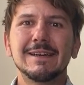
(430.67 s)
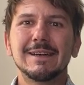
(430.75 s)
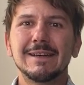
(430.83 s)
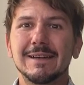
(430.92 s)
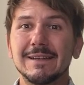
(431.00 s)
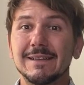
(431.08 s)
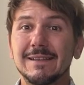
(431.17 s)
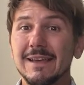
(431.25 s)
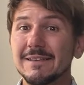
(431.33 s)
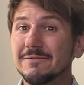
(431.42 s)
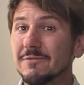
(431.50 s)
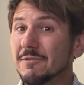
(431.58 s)

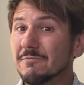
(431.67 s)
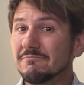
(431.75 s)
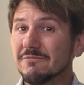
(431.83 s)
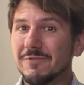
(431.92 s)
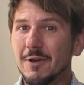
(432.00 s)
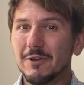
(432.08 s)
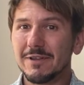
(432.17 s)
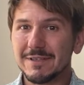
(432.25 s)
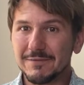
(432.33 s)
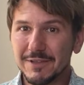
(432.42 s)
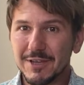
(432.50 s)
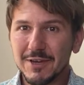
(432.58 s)
Thanks for following
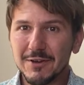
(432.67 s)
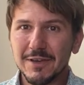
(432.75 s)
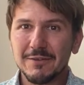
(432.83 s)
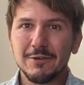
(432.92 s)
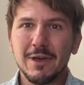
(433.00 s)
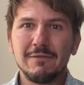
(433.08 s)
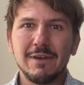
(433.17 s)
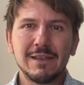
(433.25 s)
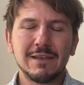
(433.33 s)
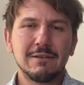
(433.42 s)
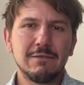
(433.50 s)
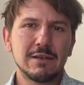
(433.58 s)
this video. If you have
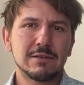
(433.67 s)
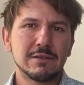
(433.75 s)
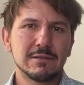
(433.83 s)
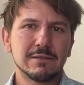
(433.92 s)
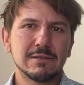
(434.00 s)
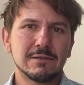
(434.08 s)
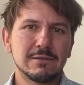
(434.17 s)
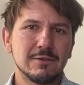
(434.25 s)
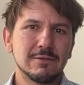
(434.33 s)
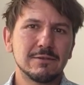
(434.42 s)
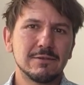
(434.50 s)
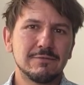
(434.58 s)
any questions,
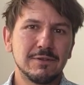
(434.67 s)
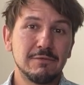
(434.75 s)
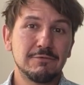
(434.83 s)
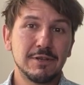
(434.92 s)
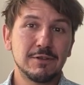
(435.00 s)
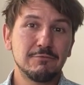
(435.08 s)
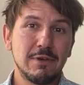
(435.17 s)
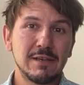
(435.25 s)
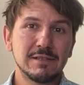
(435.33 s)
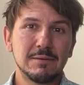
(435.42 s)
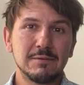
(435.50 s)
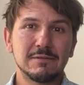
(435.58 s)
you feel free to
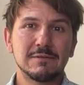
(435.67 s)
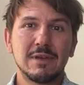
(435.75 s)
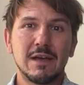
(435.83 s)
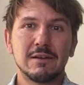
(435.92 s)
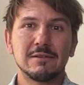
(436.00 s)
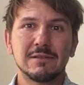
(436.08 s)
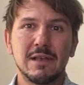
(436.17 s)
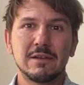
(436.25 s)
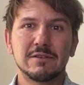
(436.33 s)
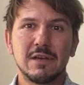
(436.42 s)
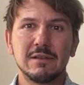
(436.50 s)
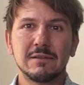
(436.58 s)
raise them in our Slack
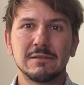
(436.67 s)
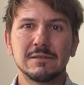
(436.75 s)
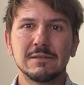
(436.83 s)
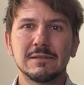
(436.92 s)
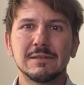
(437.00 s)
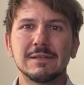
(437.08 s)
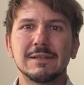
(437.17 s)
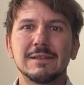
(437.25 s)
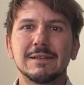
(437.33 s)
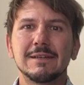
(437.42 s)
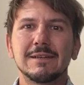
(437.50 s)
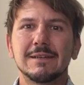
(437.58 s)
channels.
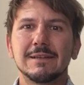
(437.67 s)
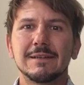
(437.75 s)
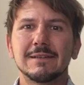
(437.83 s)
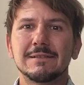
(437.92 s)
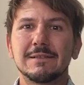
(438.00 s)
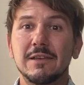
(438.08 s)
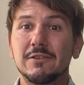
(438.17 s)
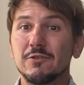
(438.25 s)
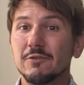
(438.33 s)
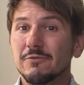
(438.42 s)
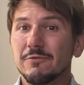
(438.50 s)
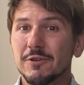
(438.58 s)
Stay
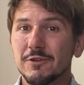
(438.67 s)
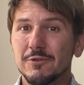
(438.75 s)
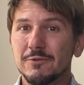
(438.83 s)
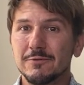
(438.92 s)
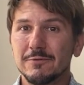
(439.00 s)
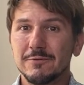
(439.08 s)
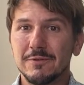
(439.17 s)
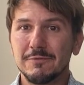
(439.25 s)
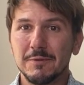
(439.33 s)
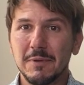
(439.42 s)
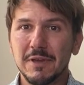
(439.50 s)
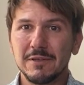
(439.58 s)
tuned for new
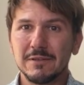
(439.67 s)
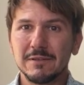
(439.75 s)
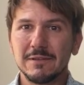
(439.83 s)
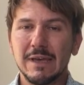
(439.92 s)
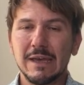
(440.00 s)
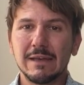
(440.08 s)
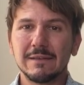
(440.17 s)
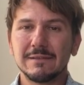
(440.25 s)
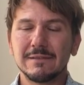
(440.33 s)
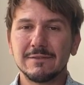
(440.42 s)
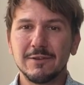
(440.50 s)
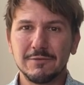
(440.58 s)
information and
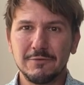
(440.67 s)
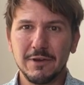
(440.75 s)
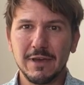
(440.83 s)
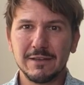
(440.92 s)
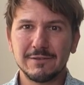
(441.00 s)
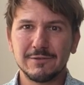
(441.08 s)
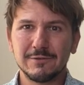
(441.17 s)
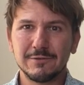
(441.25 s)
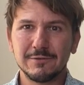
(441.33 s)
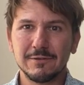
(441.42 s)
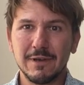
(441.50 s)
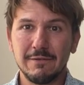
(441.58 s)
don't forget
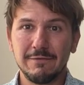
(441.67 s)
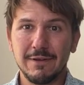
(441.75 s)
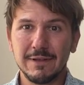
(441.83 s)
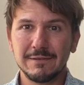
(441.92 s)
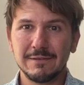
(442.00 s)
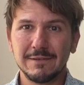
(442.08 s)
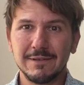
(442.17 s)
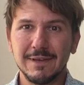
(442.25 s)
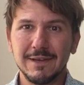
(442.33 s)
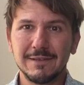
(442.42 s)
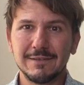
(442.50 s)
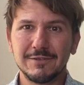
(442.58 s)
to have fun
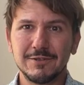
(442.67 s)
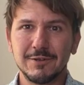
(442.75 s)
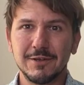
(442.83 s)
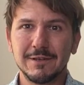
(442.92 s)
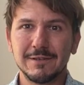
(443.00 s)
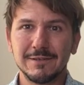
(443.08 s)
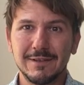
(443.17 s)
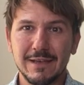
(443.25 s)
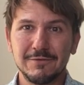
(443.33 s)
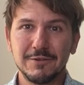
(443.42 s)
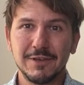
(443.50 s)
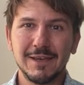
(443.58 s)
and enjoy
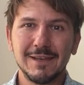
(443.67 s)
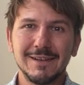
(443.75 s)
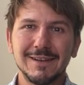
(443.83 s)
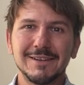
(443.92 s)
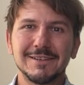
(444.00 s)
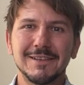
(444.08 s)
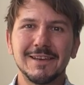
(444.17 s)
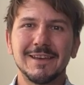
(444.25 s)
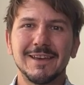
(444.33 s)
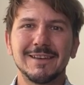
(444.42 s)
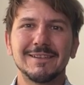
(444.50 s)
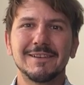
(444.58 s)
networking, learning
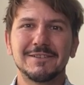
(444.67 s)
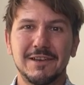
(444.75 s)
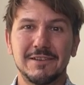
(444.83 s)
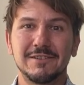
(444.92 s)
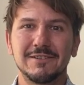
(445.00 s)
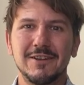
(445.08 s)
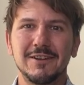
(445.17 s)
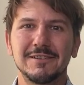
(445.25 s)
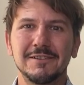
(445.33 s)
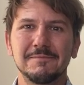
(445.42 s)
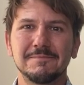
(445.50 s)
and exchanging knowledge.